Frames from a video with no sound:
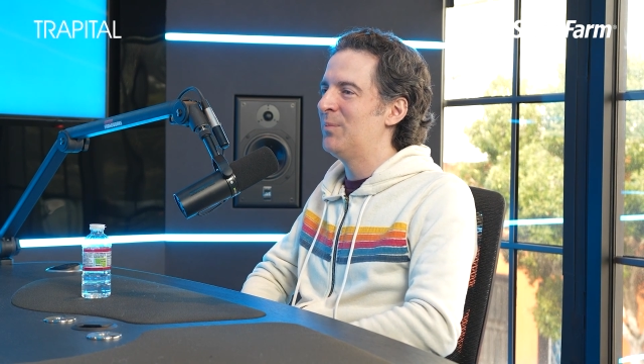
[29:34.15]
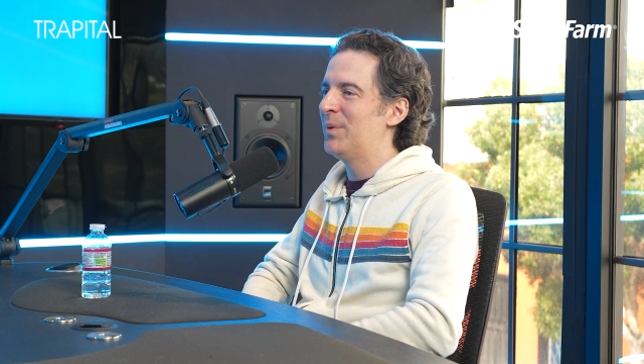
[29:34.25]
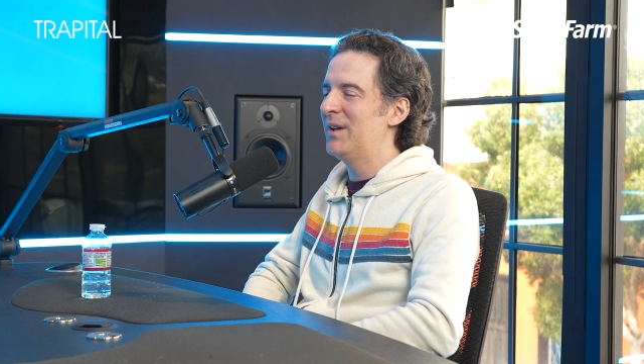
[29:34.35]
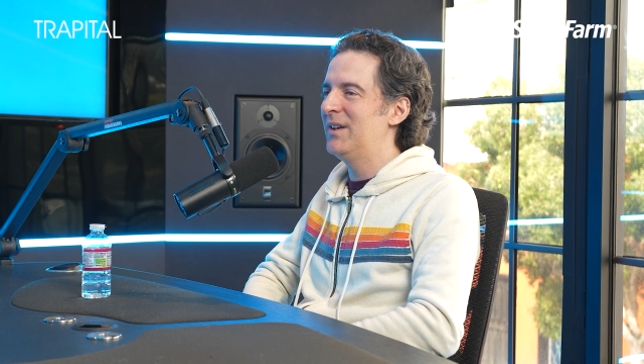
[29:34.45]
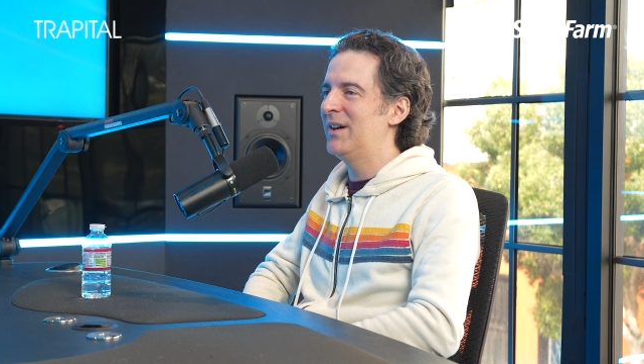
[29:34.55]

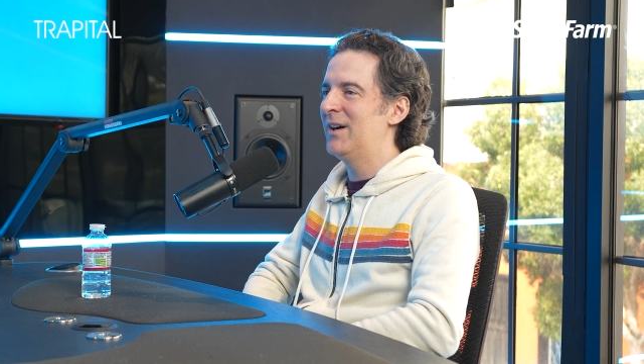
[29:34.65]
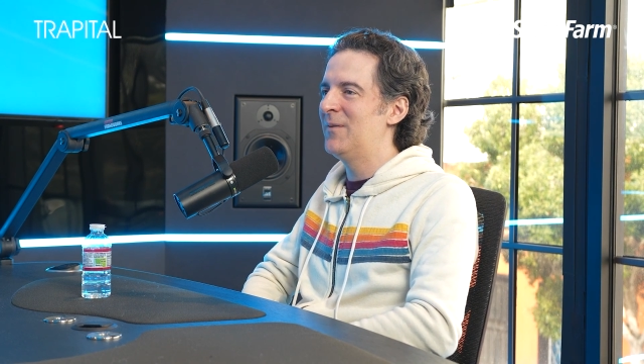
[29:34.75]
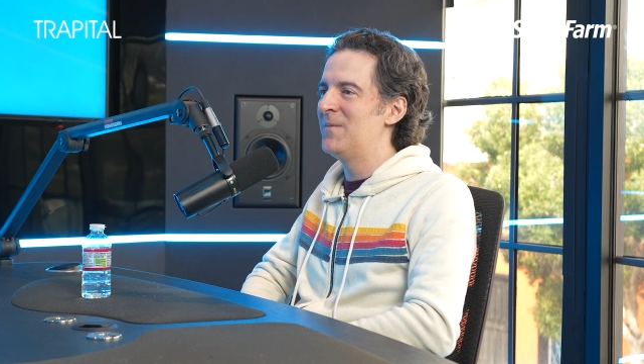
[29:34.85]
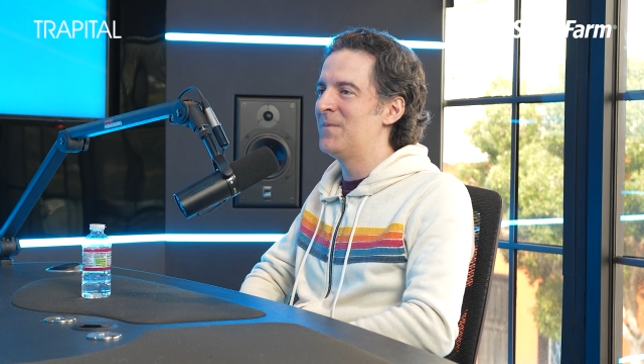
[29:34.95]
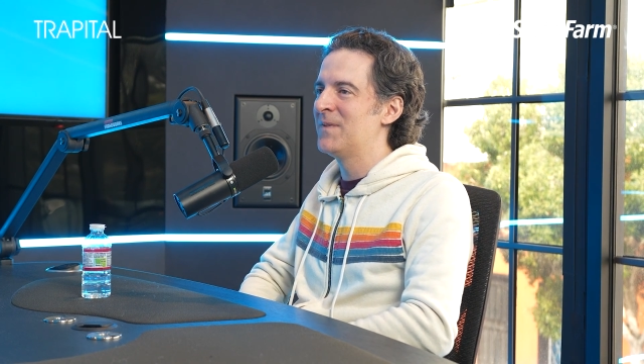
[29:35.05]
but
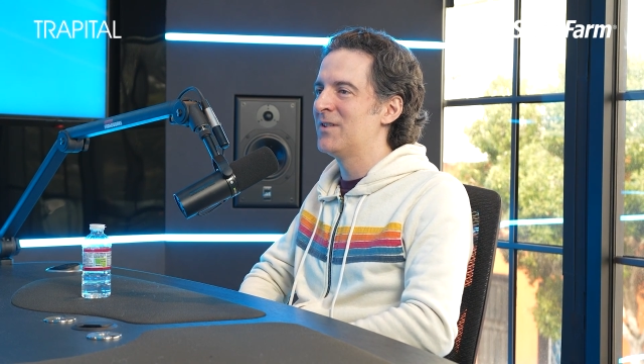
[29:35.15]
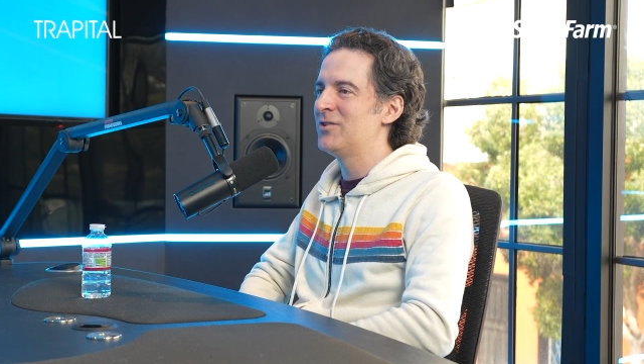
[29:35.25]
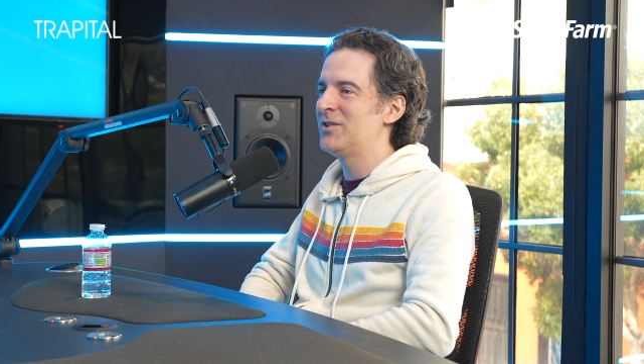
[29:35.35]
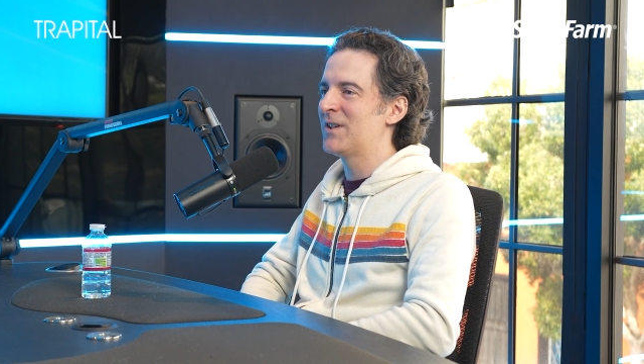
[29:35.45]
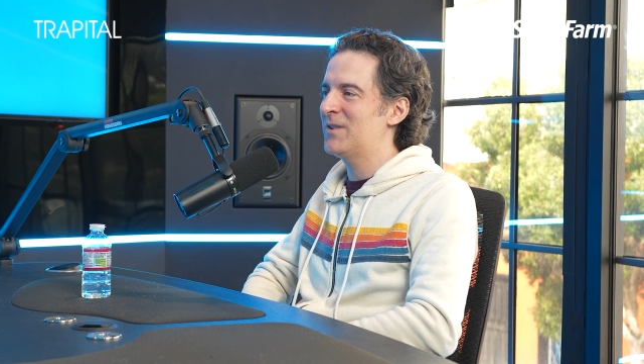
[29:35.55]

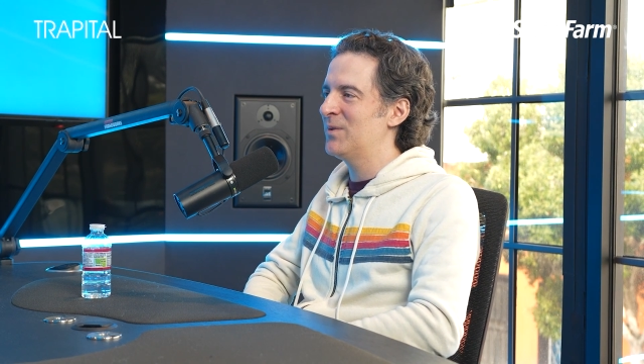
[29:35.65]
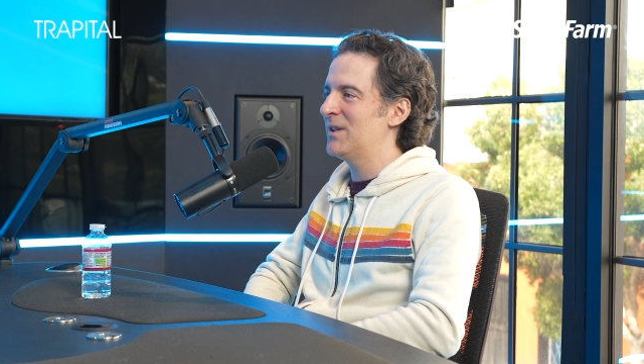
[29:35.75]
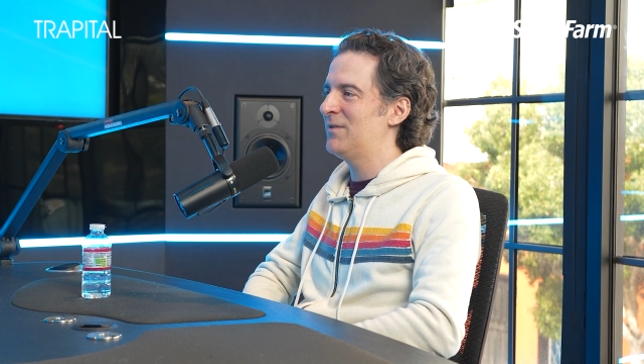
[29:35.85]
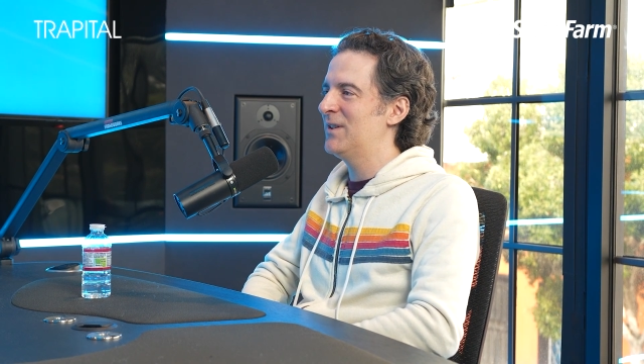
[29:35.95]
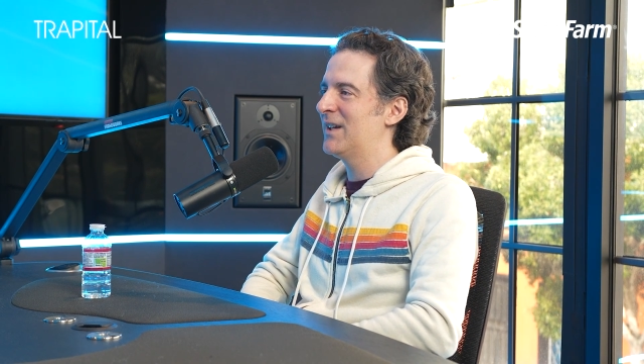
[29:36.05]
she doesn't
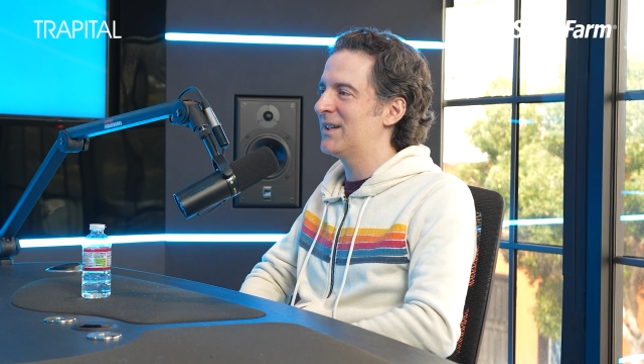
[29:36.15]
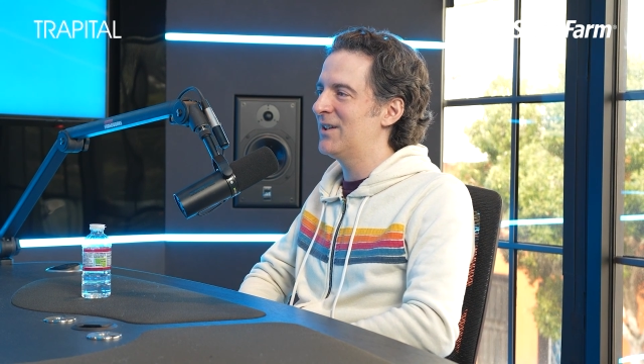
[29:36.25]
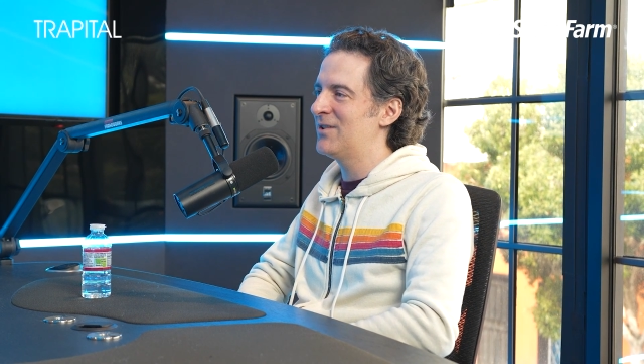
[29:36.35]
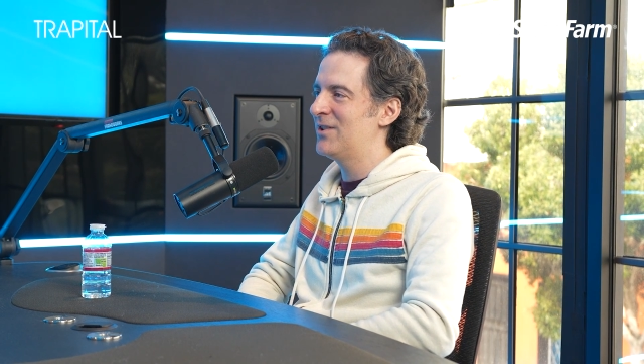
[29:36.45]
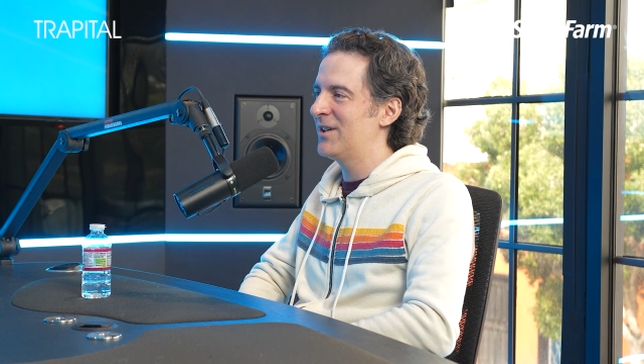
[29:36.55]
really feel like an
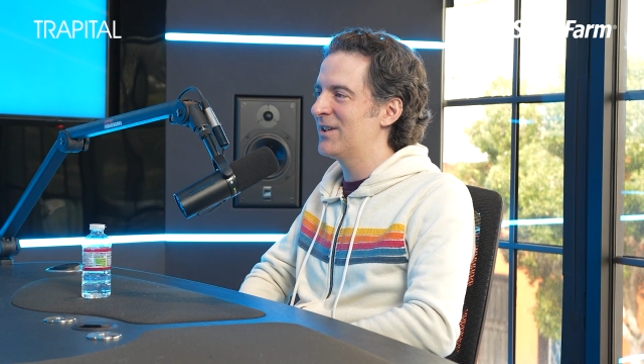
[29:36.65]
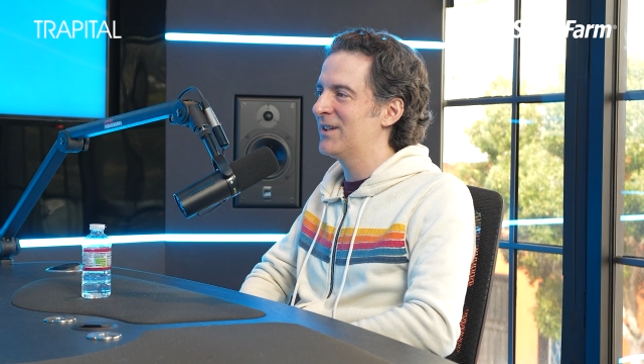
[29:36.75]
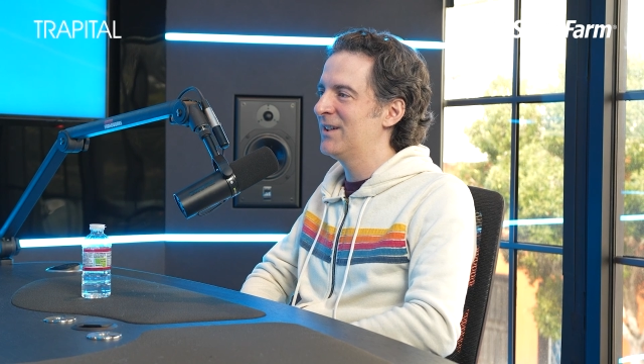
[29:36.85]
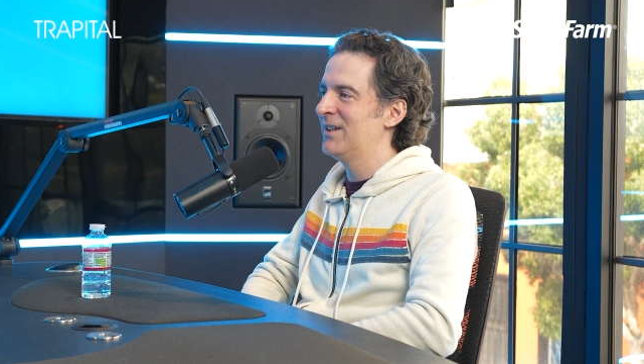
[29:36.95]
underdog.